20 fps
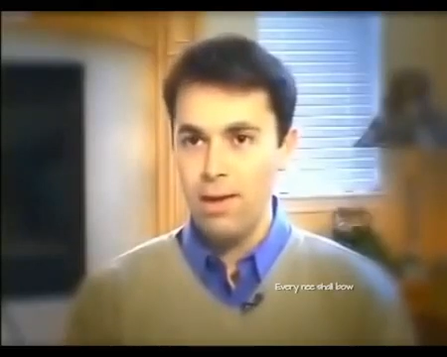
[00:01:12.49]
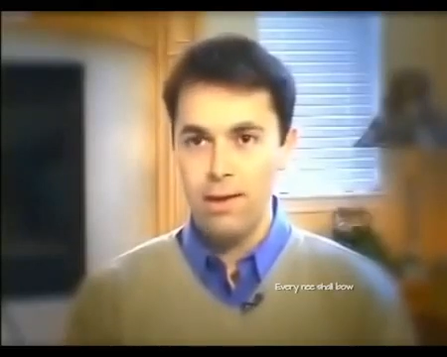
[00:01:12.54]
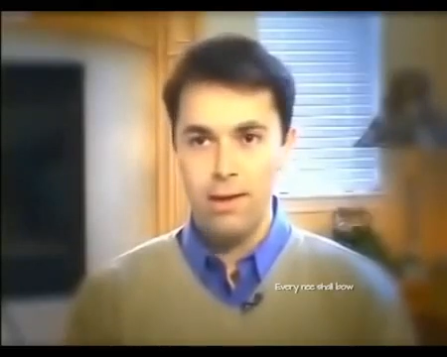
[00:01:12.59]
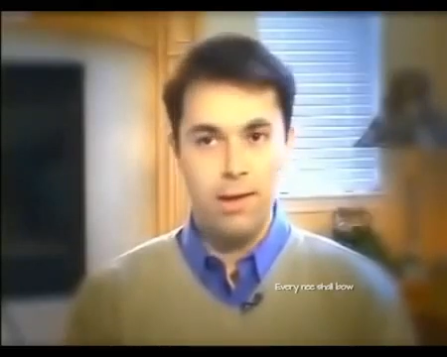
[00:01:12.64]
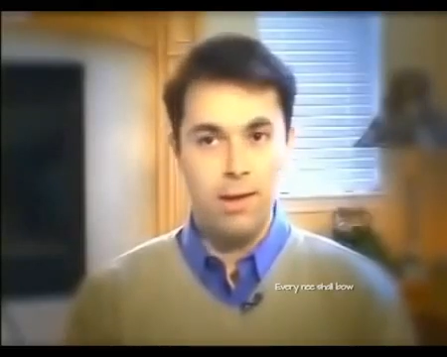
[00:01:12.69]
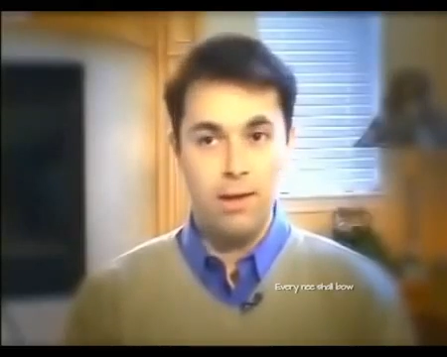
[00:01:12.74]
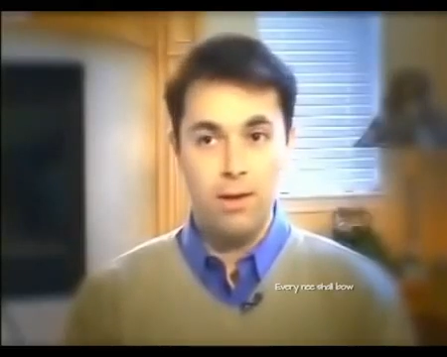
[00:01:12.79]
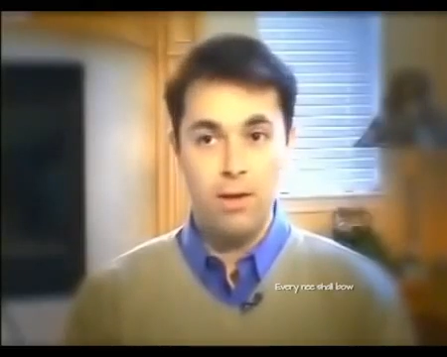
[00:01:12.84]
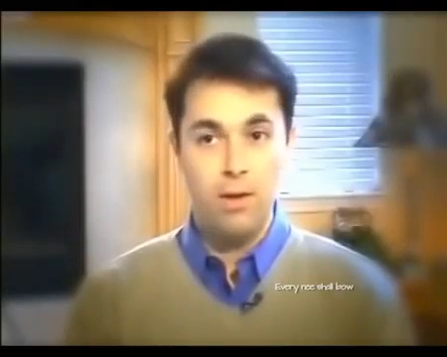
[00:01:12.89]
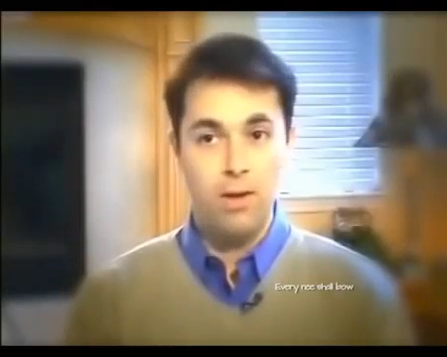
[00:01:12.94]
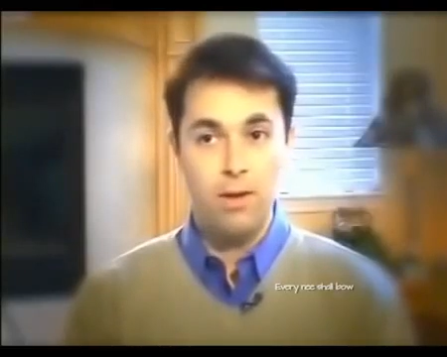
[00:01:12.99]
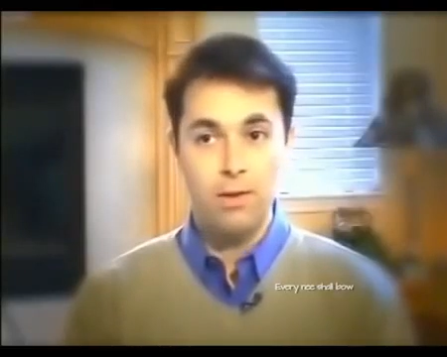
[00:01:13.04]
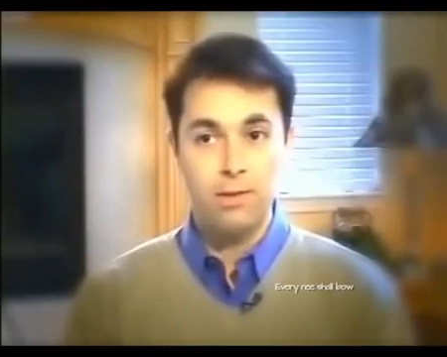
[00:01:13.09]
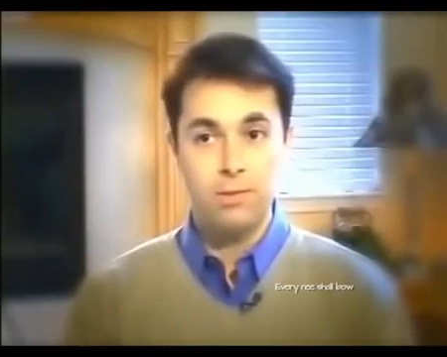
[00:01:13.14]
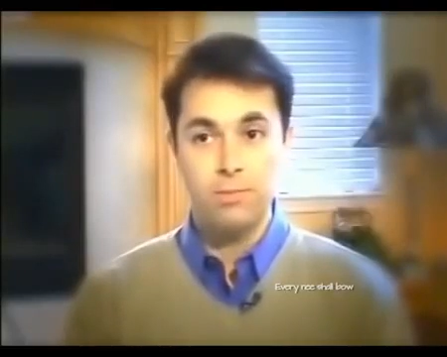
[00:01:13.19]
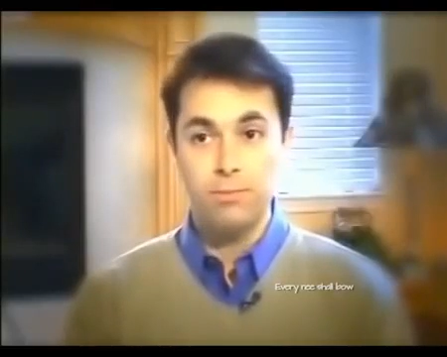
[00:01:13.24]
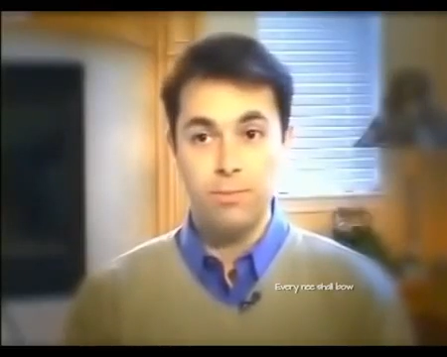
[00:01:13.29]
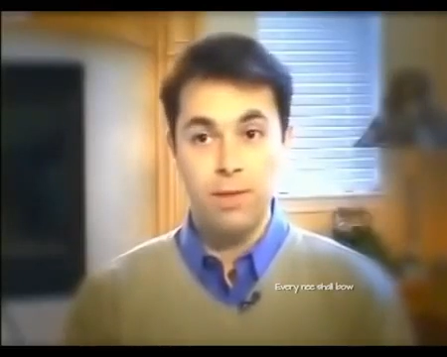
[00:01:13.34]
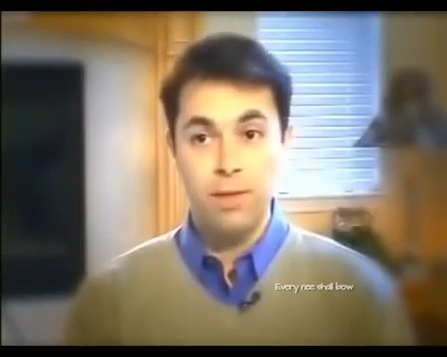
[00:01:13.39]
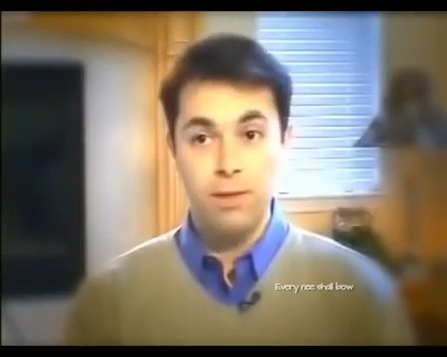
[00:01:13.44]
and
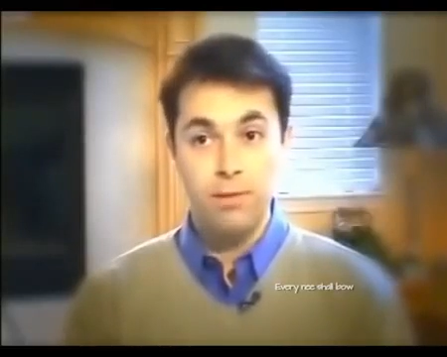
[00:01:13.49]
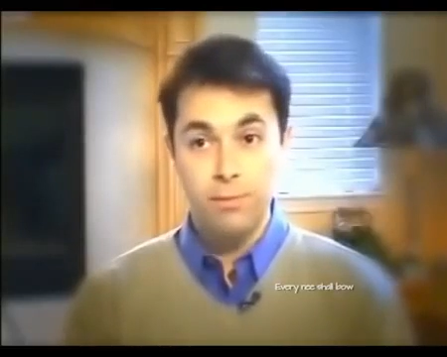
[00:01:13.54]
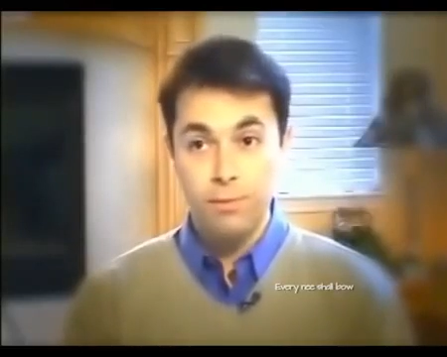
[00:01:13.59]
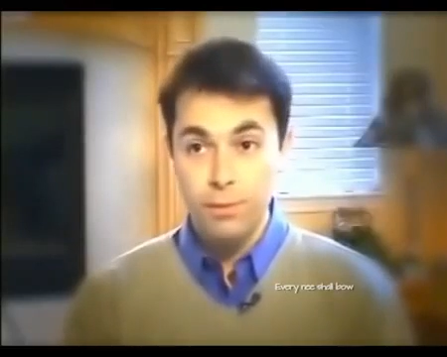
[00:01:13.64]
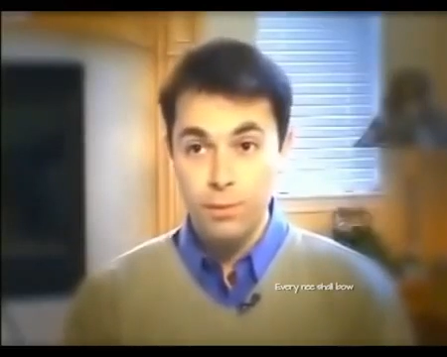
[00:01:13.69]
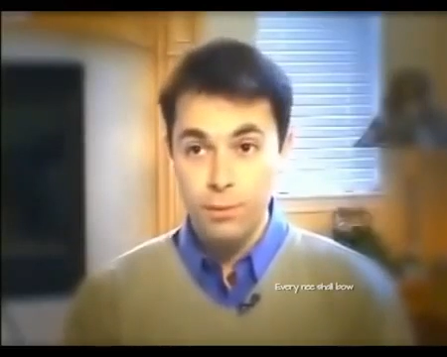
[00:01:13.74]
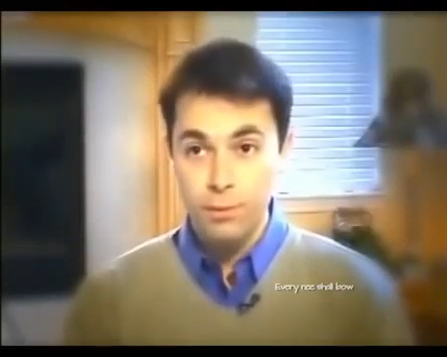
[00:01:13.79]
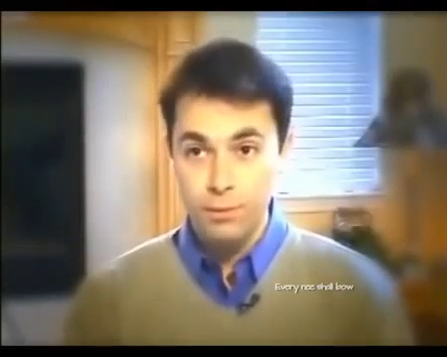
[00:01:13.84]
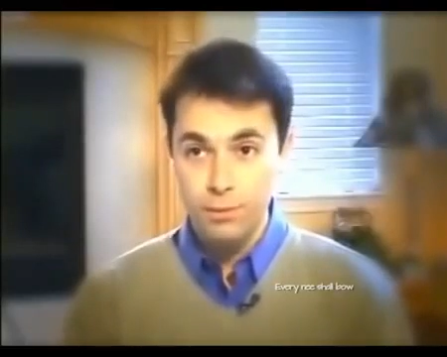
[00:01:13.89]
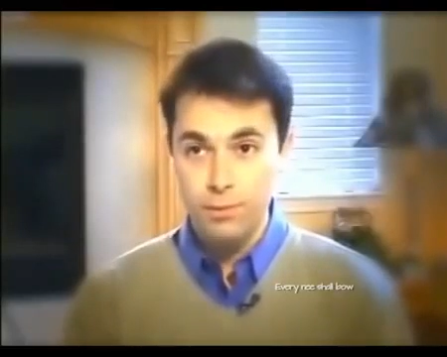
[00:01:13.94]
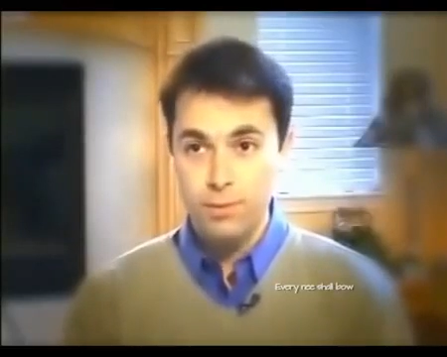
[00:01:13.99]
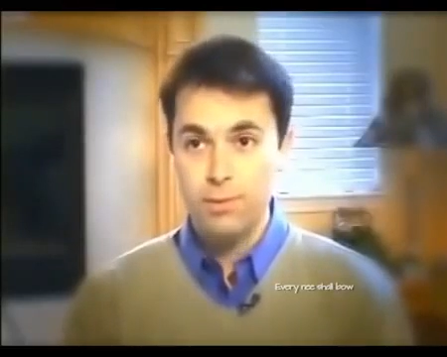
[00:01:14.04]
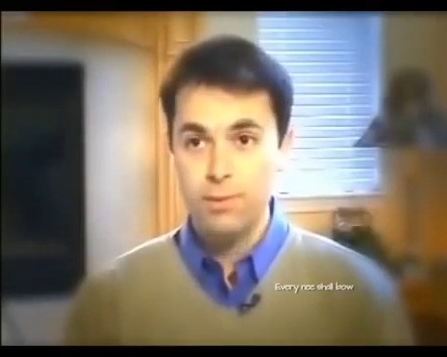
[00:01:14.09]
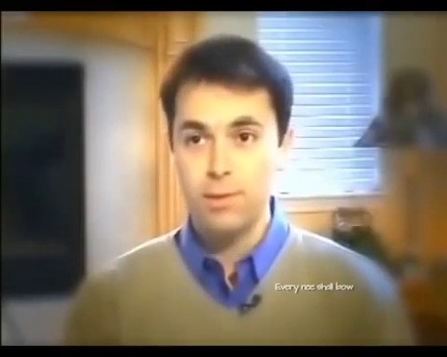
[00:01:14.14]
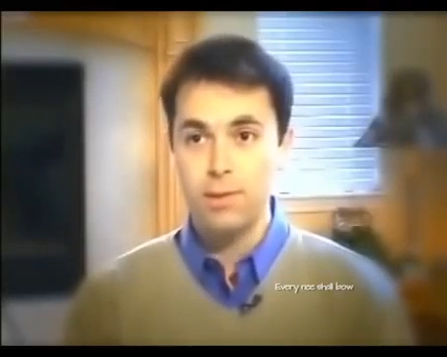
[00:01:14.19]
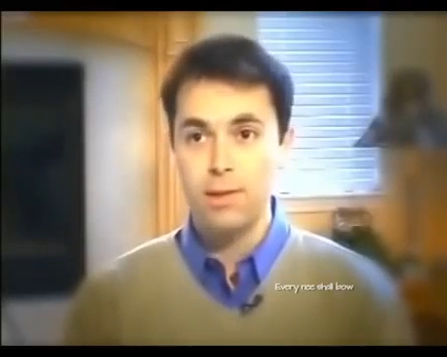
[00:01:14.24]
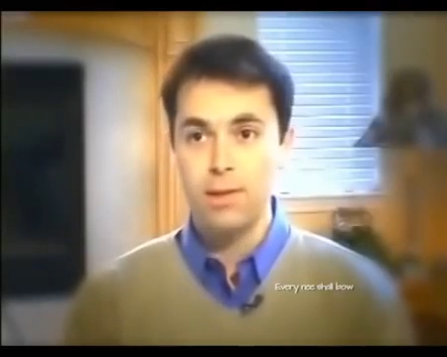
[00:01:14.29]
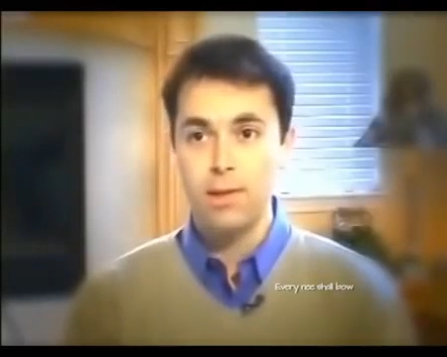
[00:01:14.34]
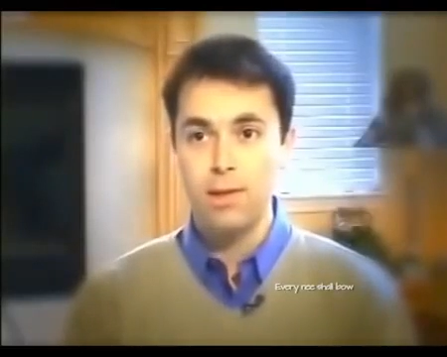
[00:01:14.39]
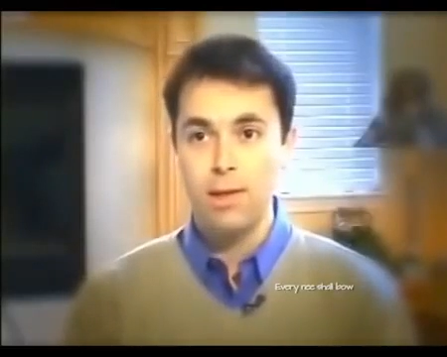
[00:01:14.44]
Allah's many
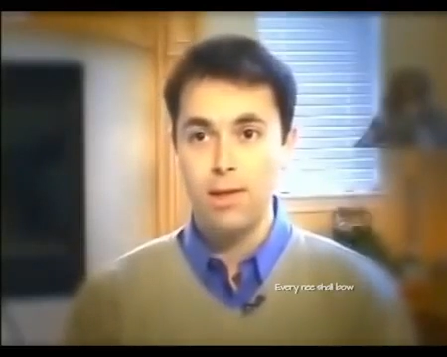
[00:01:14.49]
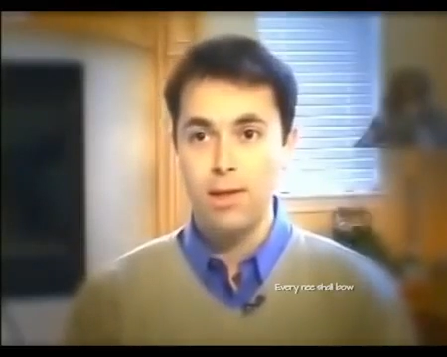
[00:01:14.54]
rules,